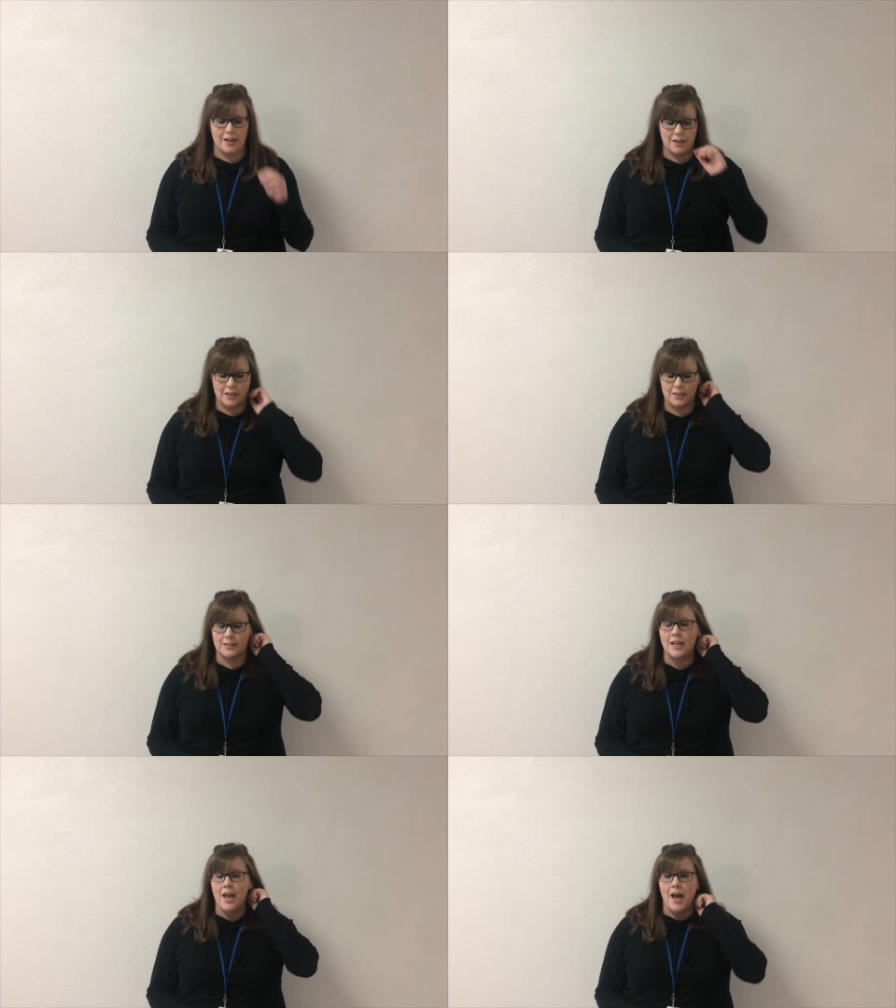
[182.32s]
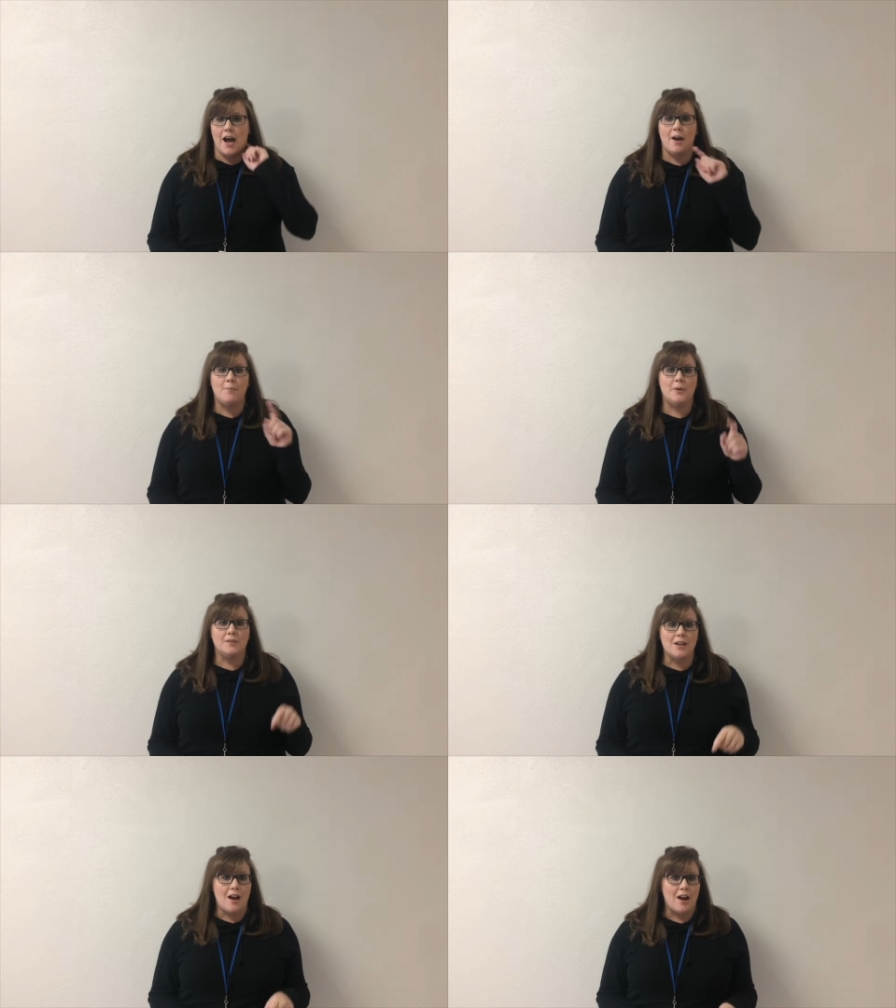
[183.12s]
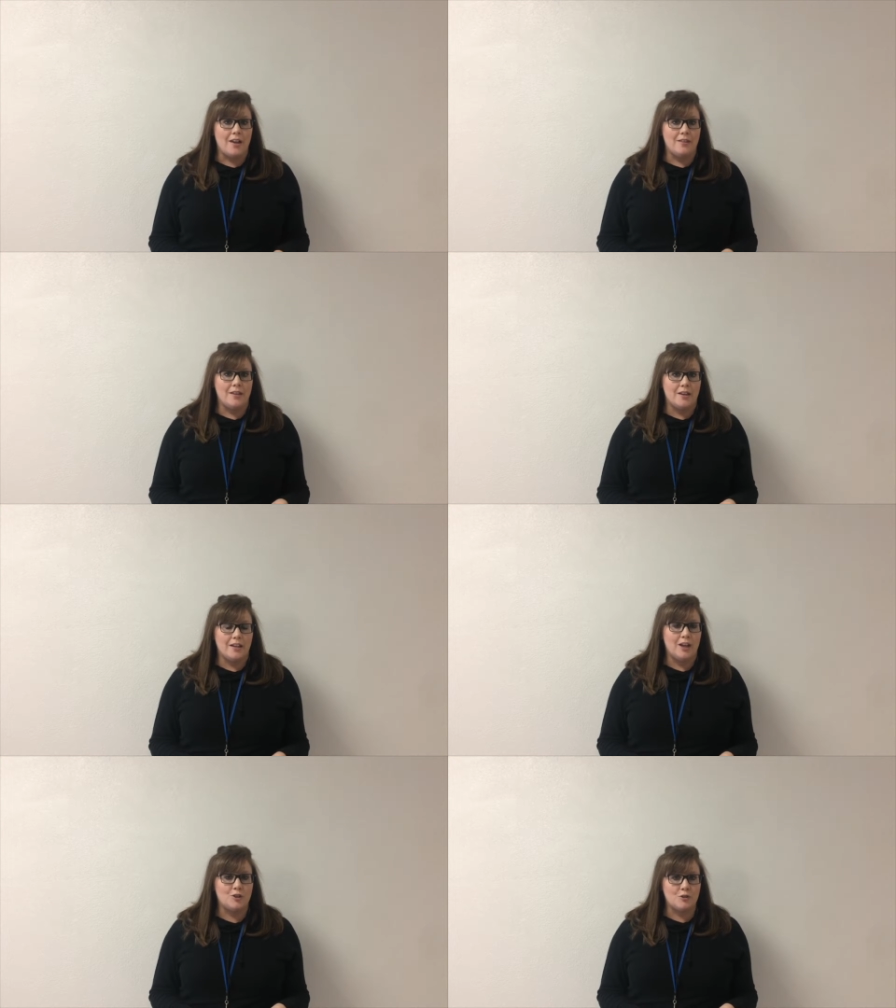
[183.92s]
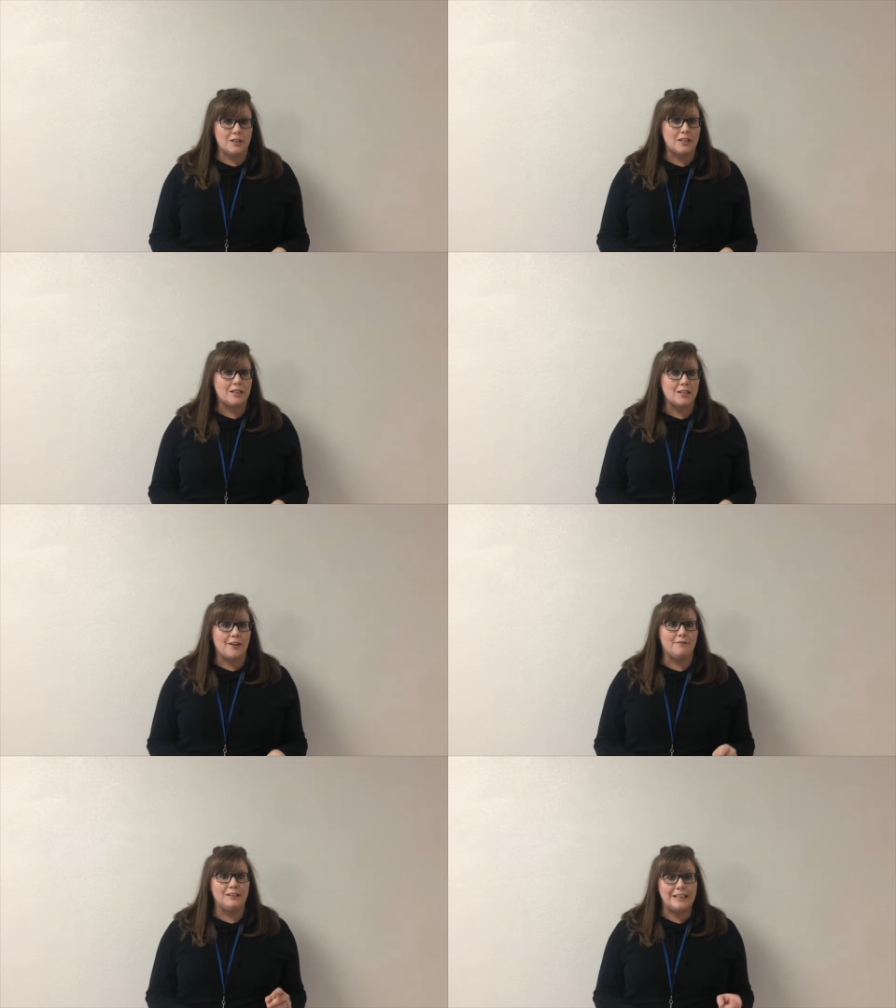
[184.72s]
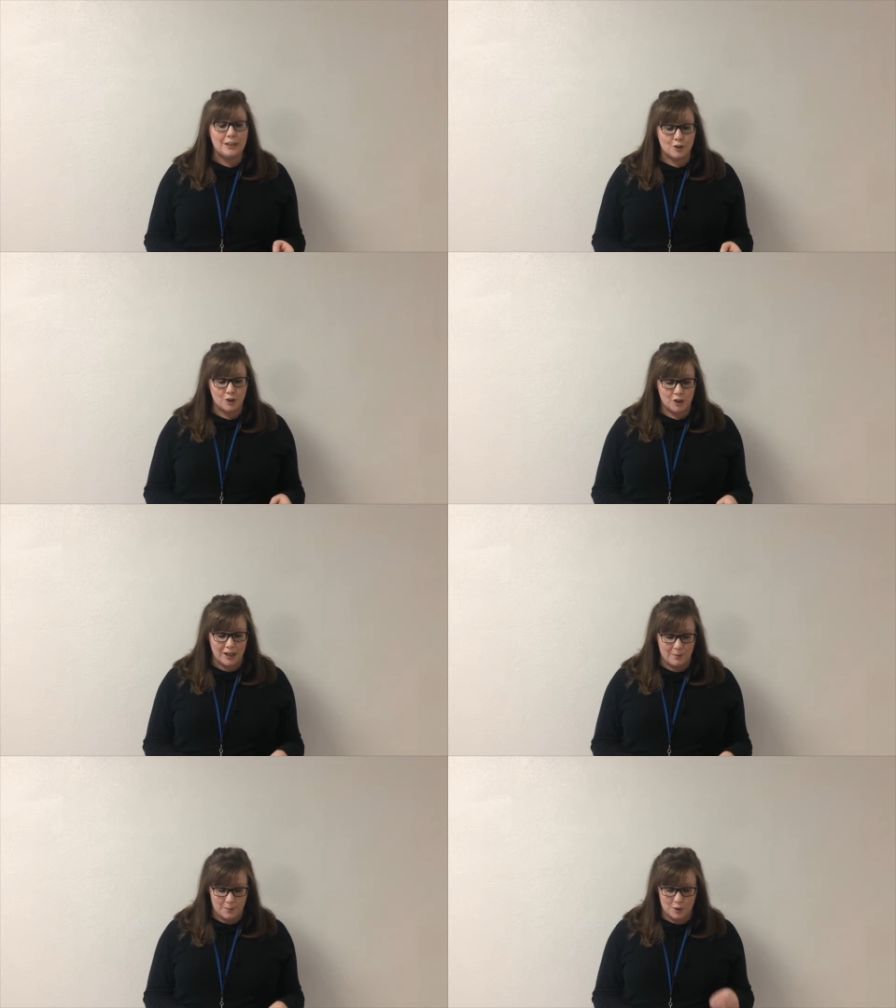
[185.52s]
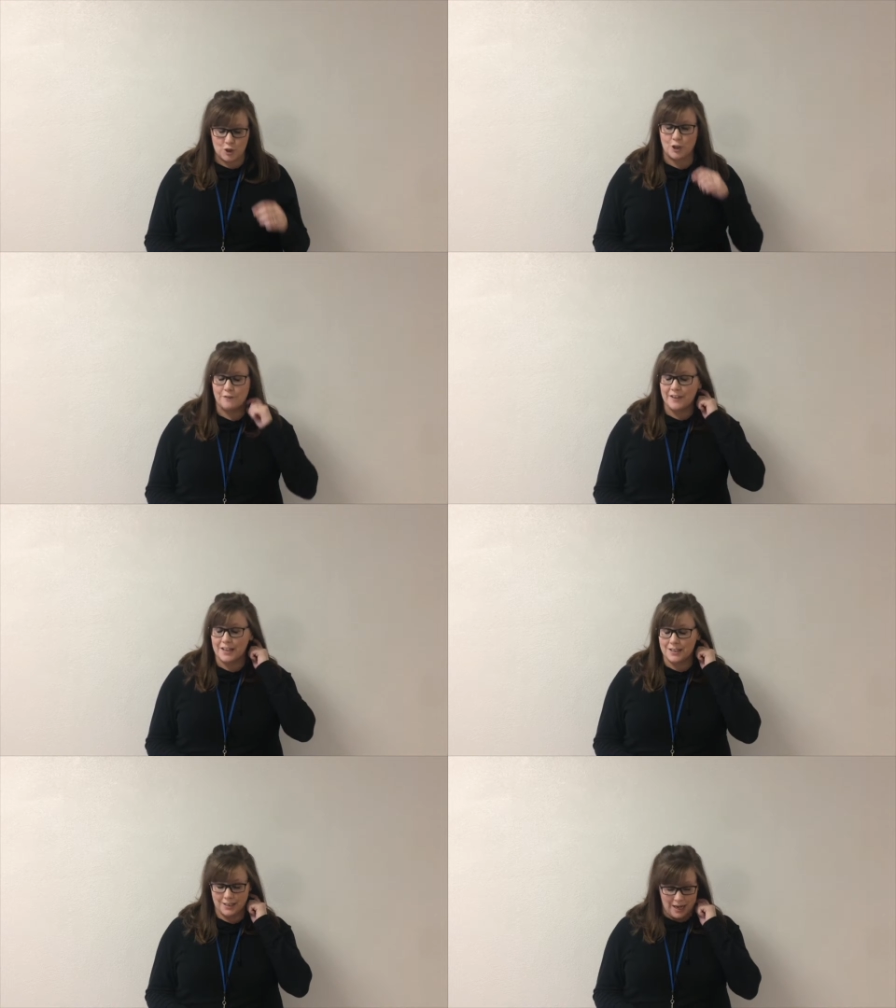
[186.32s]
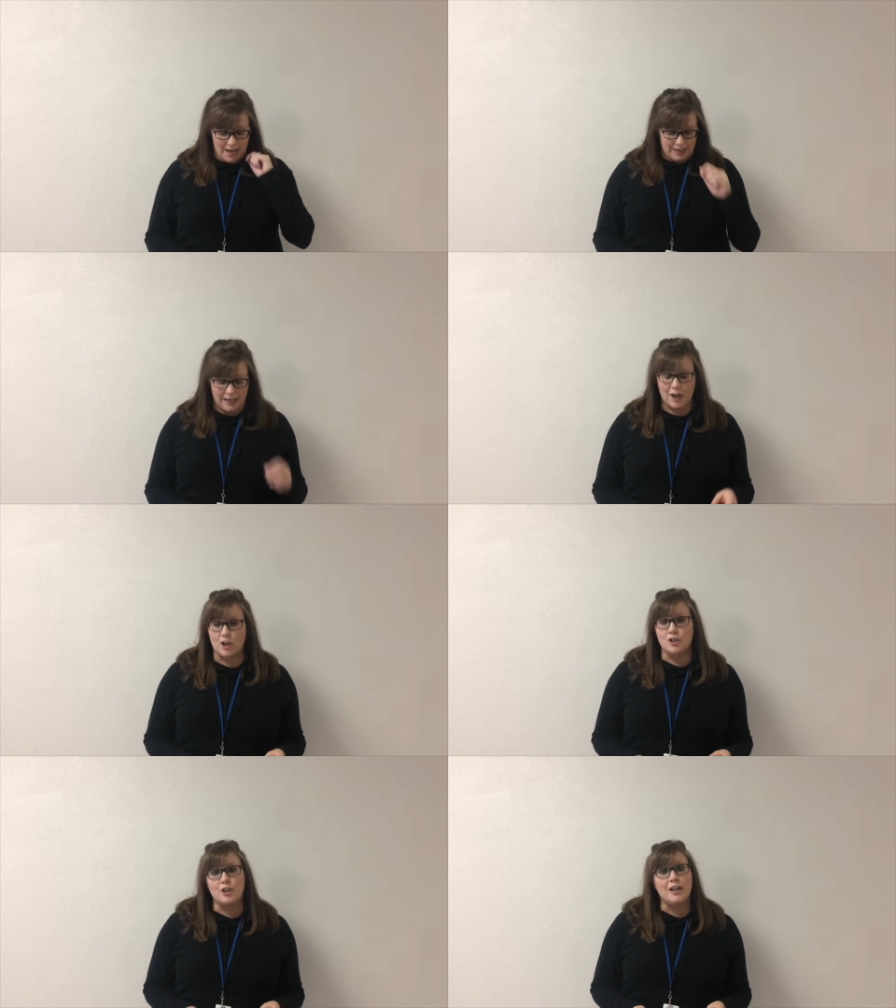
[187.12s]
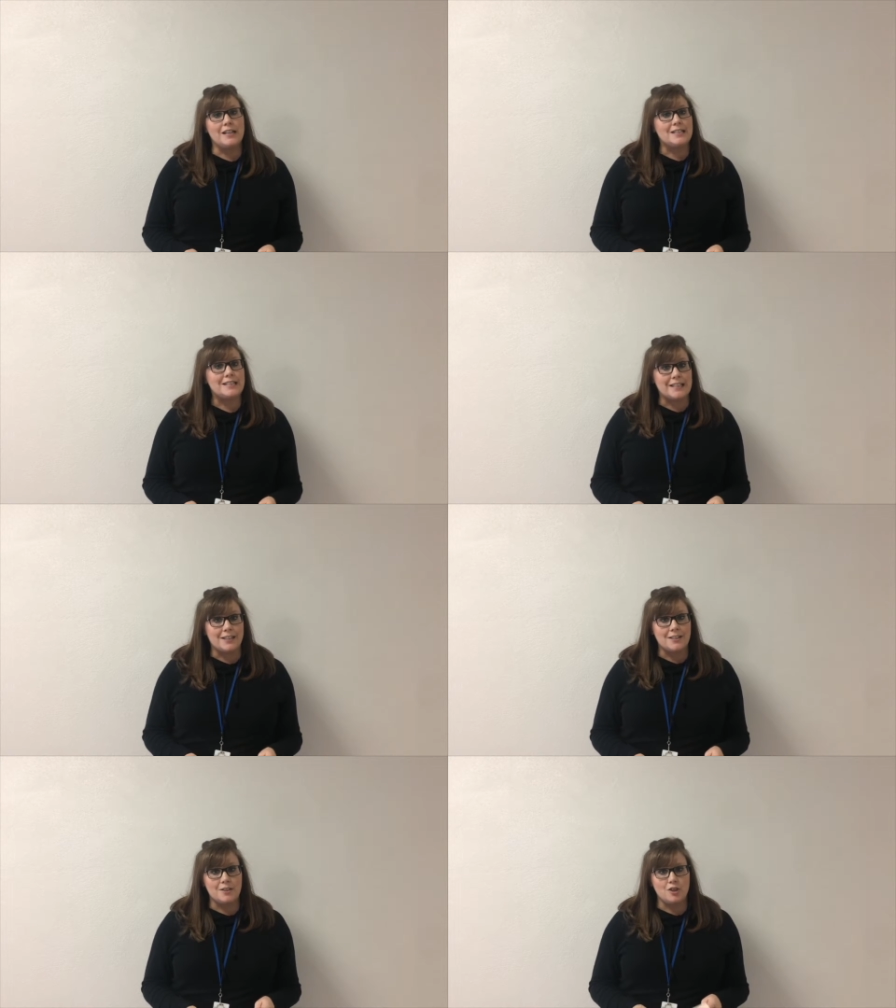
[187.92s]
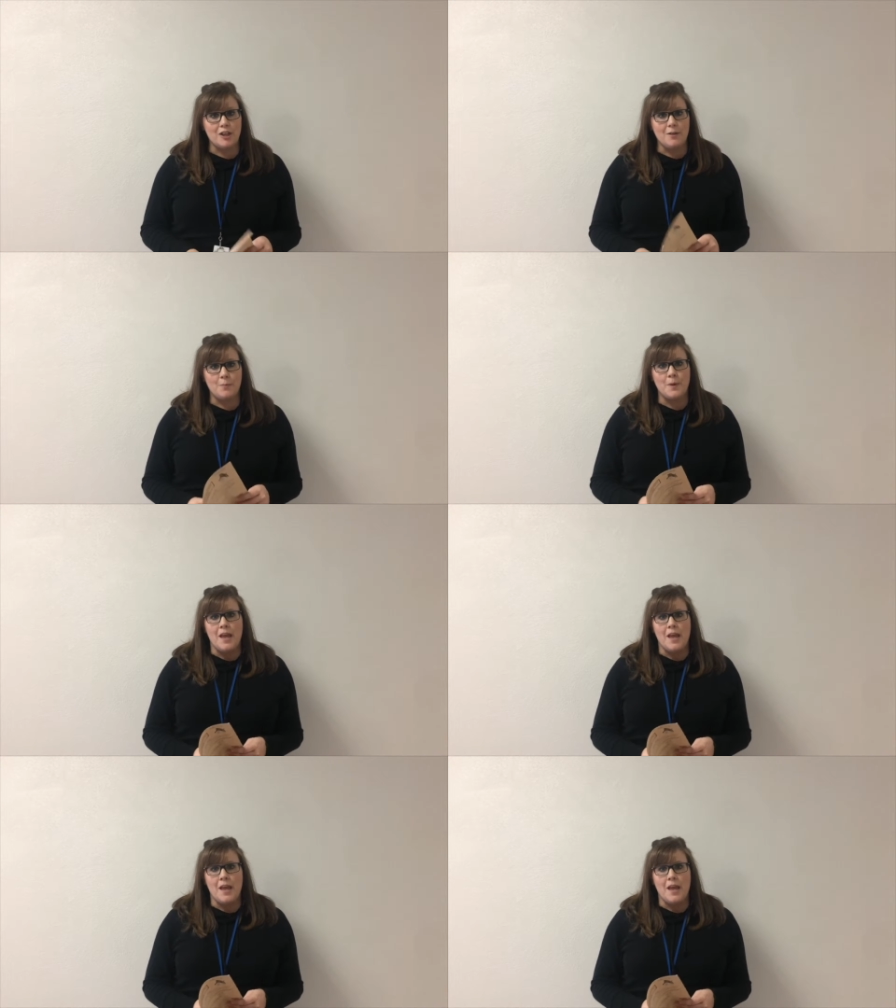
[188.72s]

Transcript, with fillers: that is uh, built on the characteristics of leadership, service, character and citizenship.